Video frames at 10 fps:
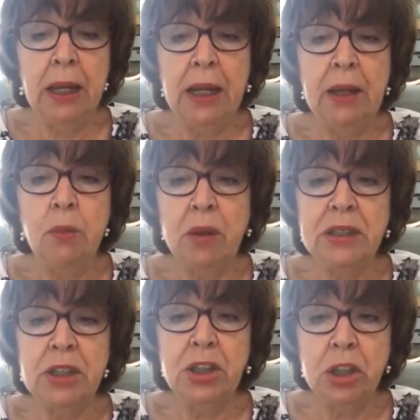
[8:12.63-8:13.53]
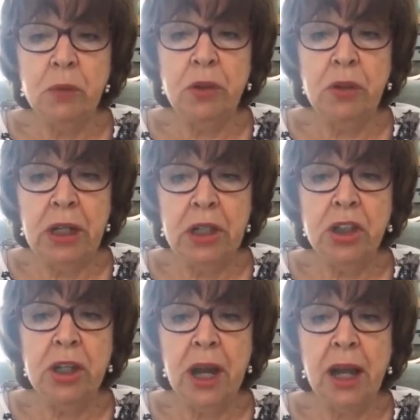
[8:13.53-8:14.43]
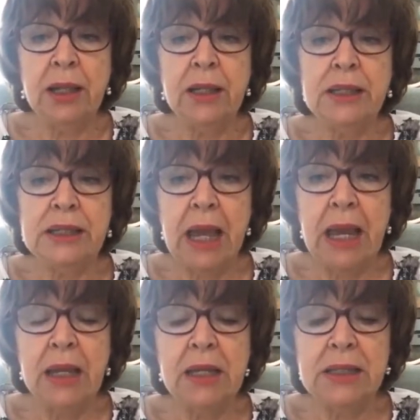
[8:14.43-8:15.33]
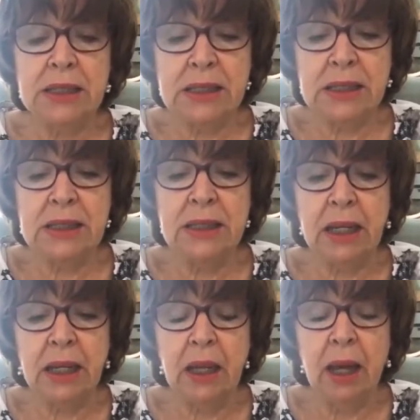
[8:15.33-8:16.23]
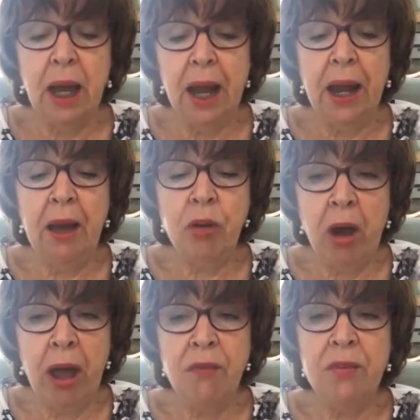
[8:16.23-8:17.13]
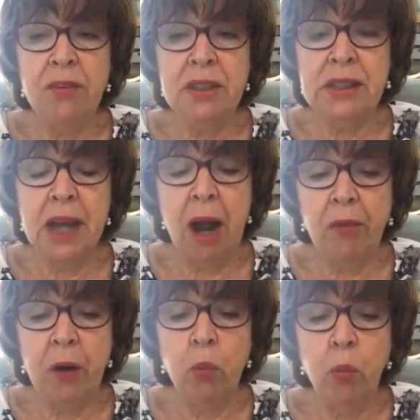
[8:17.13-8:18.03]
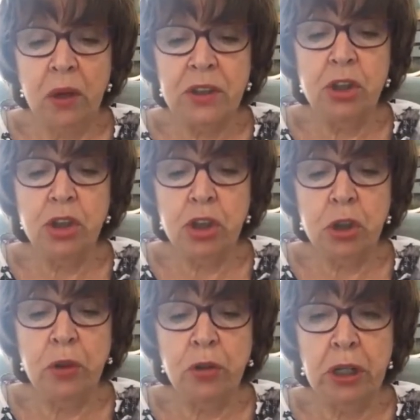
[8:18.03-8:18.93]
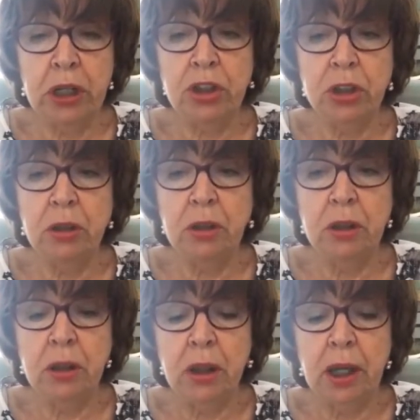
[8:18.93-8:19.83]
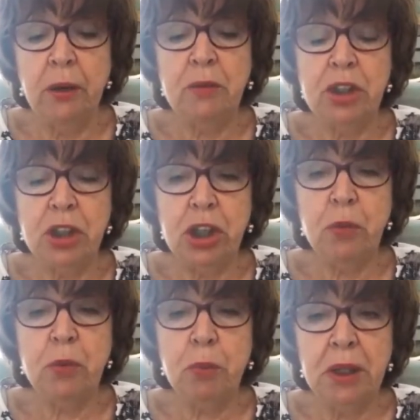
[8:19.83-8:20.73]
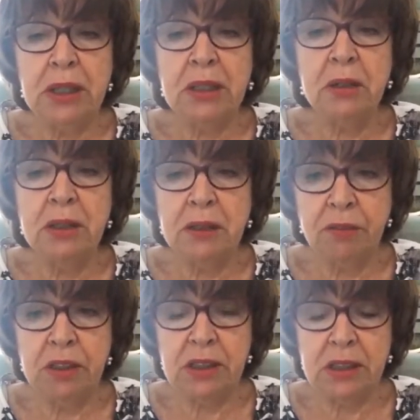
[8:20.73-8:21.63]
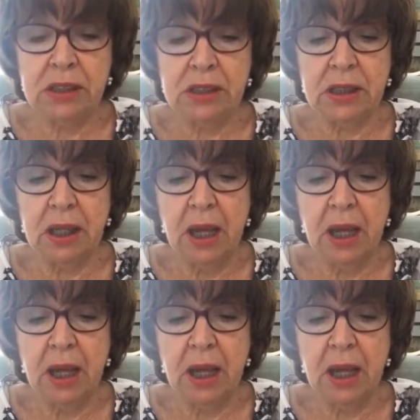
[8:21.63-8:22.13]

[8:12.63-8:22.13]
It wasn't to do with religion, and I'll say consistently, and I've got evidence now that it wasn't to do with religion. It was to do with political differences.